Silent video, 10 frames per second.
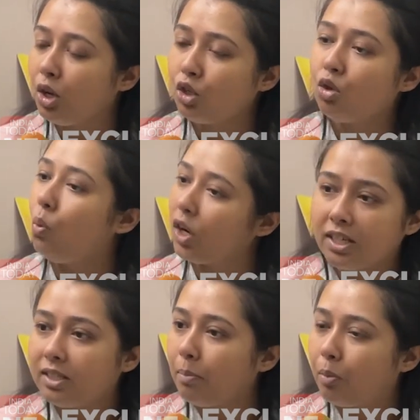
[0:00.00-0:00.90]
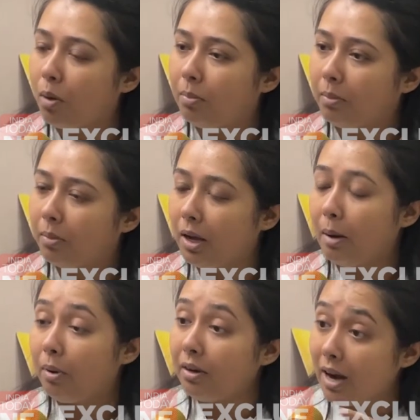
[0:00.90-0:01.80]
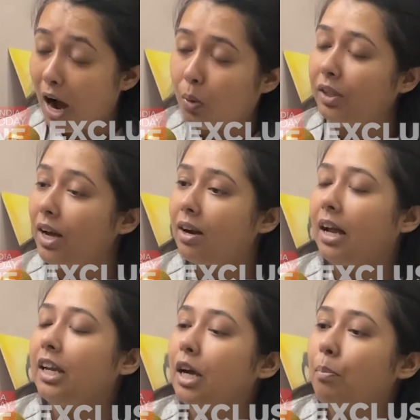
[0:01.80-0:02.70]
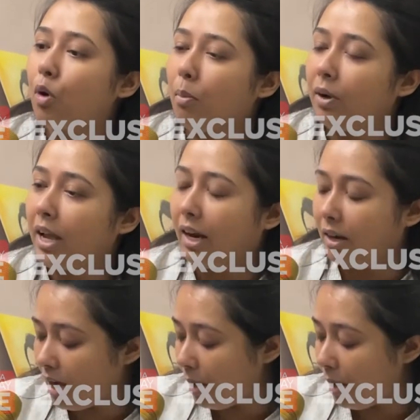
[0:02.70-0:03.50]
So what is the problem? But now they are running a propaganda.